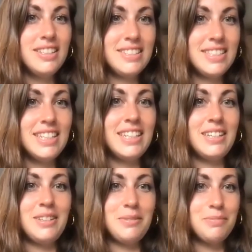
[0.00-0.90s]

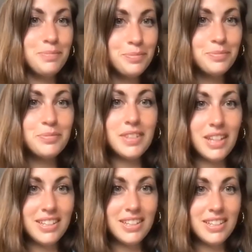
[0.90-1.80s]
the
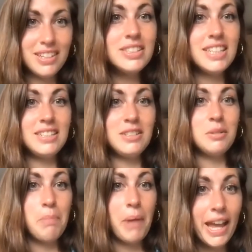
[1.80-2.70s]
downs, into the
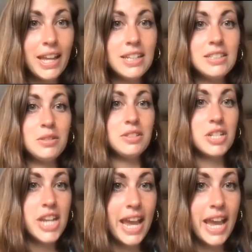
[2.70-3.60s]
pain, into the
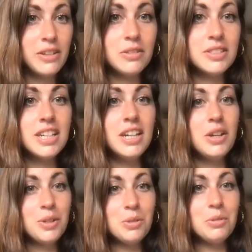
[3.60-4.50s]
shadows,
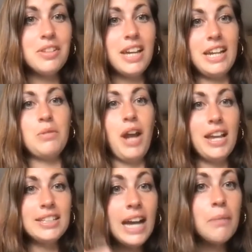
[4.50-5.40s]
to then
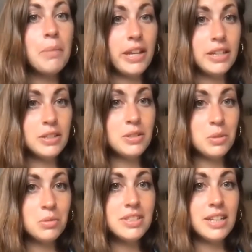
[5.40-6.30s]
rise up
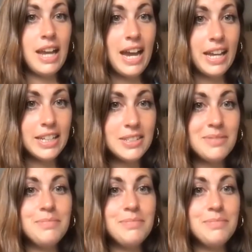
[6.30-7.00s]
into the light.